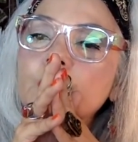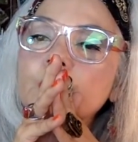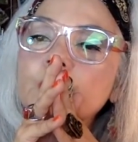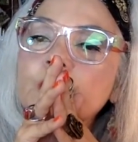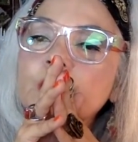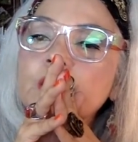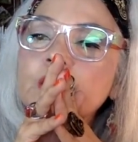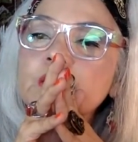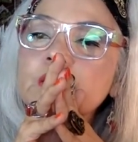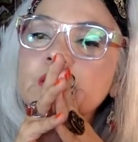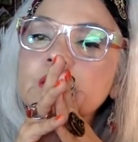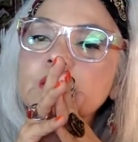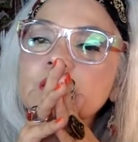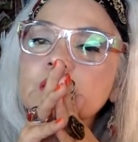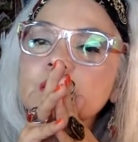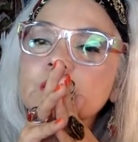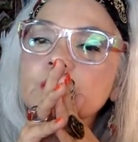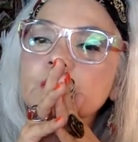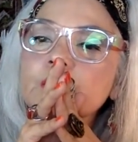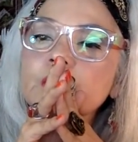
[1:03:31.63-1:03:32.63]
but I see
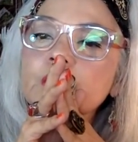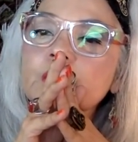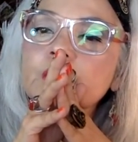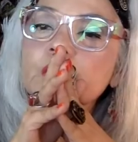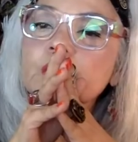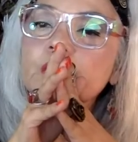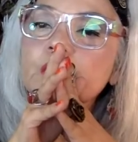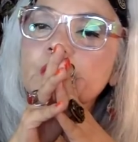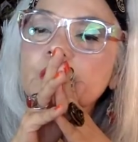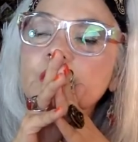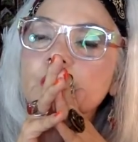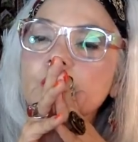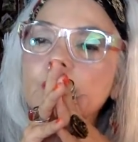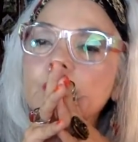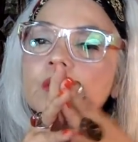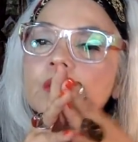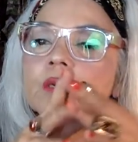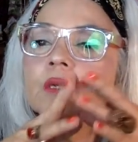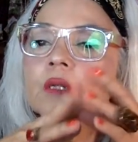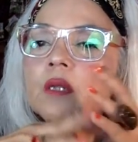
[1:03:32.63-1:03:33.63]
something on there I
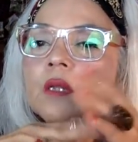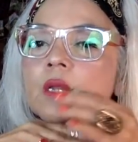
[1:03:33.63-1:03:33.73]
want.